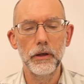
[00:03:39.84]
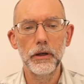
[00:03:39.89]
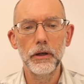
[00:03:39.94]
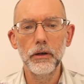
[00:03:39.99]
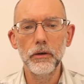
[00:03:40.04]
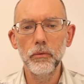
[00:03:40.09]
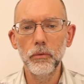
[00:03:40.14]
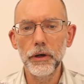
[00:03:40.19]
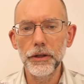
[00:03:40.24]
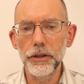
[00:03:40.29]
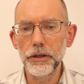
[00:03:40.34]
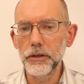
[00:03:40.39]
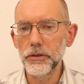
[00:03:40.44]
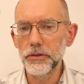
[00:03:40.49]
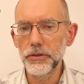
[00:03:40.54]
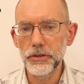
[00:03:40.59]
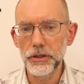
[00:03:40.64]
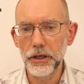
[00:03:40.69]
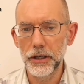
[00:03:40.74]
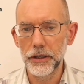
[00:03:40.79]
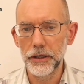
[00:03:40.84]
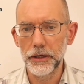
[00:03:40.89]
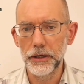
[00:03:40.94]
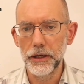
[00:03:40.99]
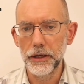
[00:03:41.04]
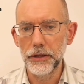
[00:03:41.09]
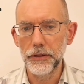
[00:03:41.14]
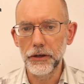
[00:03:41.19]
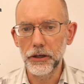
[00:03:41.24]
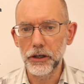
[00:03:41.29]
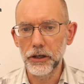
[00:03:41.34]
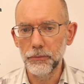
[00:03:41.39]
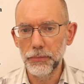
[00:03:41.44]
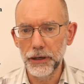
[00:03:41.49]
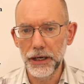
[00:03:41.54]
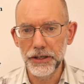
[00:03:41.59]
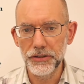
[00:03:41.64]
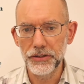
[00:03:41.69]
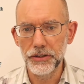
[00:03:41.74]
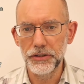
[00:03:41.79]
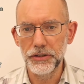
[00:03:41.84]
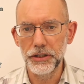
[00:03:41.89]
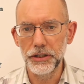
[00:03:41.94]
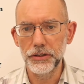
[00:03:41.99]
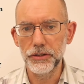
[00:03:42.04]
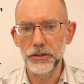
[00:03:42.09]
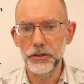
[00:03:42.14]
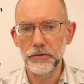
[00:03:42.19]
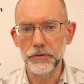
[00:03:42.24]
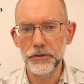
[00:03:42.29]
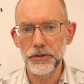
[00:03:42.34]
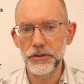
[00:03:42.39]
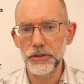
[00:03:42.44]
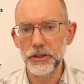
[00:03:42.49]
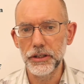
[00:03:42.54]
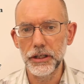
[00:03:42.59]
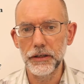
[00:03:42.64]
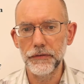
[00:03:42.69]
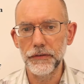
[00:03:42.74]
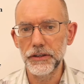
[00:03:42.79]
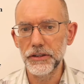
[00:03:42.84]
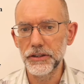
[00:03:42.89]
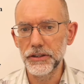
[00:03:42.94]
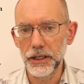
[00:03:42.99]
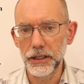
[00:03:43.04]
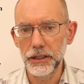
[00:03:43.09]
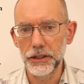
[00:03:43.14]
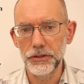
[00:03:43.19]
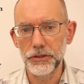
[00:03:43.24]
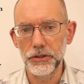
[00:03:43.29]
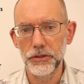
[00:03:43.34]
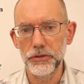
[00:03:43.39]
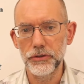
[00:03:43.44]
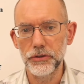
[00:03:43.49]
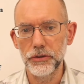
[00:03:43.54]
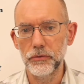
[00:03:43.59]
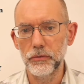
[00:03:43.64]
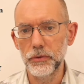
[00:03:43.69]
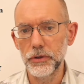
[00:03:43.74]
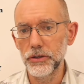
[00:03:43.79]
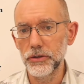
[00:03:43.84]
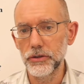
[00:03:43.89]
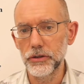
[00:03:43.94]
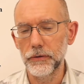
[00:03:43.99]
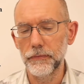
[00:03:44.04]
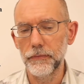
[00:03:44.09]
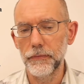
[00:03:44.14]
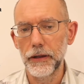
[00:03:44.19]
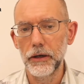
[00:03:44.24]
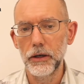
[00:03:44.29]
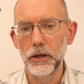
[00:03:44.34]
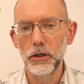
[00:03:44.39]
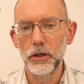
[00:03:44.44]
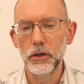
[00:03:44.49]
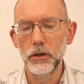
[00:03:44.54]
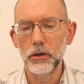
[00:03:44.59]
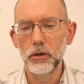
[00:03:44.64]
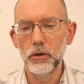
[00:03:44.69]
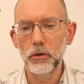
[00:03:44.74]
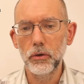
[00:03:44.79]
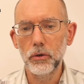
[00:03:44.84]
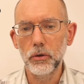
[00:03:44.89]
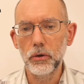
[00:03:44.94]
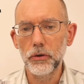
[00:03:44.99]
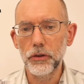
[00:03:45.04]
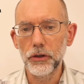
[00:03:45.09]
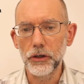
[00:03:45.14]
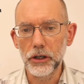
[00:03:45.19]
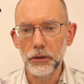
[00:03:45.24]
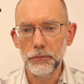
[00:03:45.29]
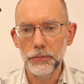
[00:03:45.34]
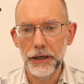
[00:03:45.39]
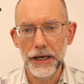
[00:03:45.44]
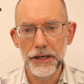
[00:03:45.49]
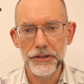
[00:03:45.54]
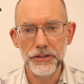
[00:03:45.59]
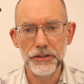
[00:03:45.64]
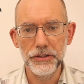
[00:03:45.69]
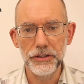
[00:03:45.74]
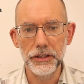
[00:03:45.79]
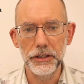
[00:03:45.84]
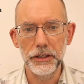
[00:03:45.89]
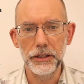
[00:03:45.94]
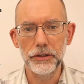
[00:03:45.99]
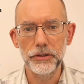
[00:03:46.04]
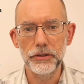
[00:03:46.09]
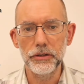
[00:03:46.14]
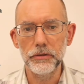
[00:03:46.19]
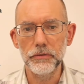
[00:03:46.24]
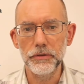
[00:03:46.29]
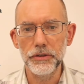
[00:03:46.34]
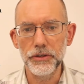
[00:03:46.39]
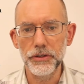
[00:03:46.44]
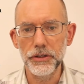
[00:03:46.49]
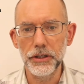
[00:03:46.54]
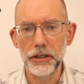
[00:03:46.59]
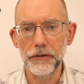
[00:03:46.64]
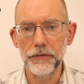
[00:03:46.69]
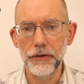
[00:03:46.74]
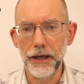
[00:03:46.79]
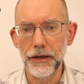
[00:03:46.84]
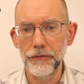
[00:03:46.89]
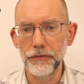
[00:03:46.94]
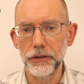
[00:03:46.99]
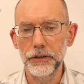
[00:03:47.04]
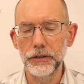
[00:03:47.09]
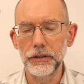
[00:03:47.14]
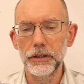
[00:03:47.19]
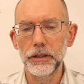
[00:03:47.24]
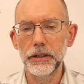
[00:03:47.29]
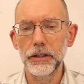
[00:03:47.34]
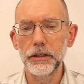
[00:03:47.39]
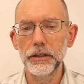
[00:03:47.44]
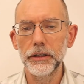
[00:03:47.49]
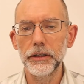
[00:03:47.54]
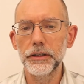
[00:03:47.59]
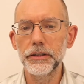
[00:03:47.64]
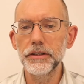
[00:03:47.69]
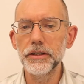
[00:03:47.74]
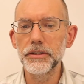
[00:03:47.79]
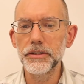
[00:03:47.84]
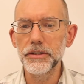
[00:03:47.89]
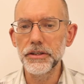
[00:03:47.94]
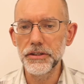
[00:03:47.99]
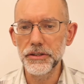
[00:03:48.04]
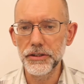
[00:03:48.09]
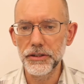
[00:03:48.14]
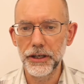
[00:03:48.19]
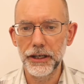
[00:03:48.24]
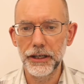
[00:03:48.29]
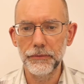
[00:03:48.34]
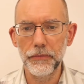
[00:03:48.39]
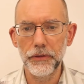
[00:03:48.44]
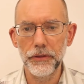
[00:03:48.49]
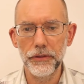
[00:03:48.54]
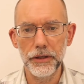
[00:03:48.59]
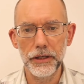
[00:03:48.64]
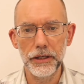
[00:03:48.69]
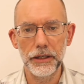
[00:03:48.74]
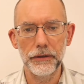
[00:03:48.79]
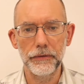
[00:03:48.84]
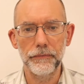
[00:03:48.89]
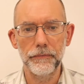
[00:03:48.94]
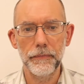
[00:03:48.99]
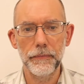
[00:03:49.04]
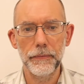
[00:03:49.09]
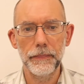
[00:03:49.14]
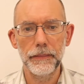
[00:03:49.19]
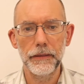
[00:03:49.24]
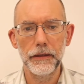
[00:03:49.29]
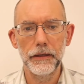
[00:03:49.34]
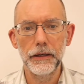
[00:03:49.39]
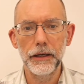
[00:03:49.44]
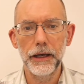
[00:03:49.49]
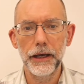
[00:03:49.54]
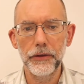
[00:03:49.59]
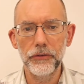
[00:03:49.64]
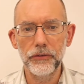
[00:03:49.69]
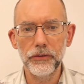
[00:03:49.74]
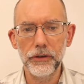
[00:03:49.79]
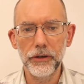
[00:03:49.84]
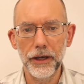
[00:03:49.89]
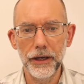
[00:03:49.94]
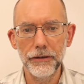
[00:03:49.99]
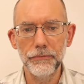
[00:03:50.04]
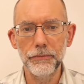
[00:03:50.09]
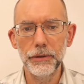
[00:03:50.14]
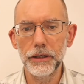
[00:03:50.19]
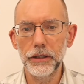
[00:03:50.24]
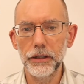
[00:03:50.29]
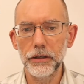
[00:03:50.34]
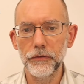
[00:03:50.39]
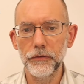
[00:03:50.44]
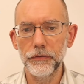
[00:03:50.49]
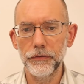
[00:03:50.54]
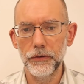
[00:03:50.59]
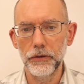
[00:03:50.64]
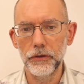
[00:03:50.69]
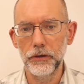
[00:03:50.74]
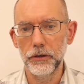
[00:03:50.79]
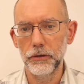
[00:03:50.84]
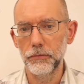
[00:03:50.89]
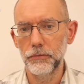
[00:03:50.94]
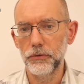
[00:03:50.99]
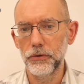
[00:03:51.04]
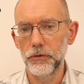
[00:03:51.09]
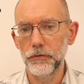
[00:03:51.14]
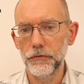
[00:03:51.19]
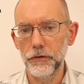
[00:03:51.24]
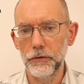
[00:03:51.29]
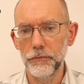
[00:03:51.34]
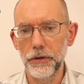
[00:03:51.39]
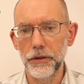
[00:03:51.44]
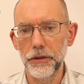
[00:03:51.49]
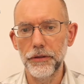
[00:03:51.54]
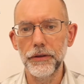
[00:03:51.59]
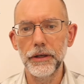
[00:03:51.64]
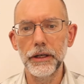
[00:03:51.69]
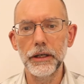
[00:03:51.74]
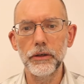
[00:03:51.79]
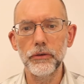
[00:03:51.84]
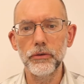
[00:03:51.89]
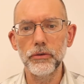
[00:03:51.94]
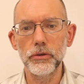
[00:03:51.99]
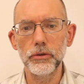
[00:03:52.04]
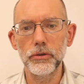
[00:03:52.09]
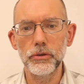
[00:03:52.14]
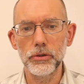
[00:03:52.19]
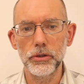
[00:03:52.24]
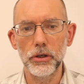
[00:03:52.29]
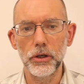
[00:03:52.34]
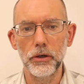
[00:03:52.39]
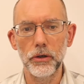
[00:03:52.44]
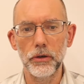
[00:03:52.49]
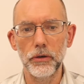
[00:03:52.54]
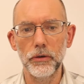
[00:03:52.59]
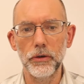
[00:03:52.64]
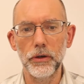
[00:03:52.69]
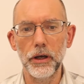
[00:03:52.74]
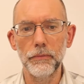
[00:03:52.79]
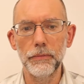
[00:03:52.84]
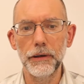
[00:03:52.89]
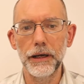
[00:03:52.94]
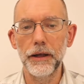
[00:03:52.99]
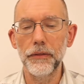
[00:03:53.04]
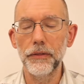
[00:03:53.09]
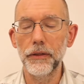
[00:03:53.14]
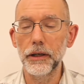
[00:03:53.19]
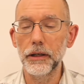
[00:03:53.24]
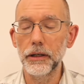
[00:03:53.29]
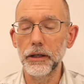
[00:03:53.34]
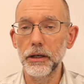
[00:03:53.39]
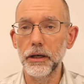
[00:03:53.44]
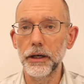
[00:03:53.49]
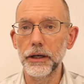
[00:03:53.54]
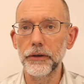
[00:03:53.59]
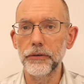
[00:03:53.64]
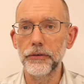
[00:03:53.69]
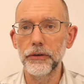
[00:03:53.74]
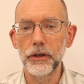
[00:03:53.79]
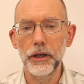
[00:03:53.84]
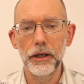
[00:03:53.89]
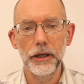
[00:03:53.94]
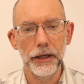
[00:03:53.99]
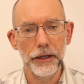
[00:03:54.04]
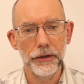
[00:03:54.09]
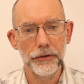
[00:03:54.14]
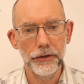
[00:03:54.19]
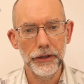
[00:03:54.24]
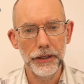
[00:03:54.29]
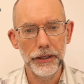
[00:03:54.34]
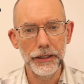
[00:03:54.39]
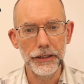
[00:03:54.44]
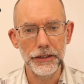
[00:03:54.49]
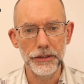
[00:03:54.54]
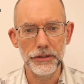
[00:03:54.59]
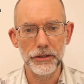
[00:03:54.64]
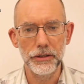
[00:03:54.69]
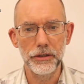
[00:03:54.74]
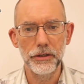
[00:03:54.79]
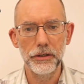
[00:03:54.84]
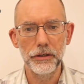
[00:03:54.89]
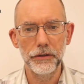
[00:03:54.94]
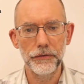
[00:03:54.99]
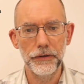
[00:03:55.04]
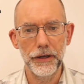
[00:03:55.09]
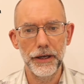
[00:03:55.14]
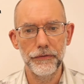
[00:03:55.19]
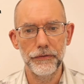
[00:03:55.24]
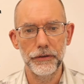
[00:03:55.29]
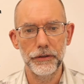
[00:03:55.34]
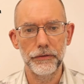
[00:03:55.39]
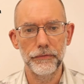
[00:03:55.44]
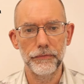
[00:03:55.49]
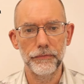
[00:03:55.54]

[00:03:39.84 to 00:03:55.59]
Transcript: Whether you say the capacity to receive intelligence and wisdom, or the capacity to receive heaven, it is the same thing, as can be confirmed from the things shown about the light and heat of heaven,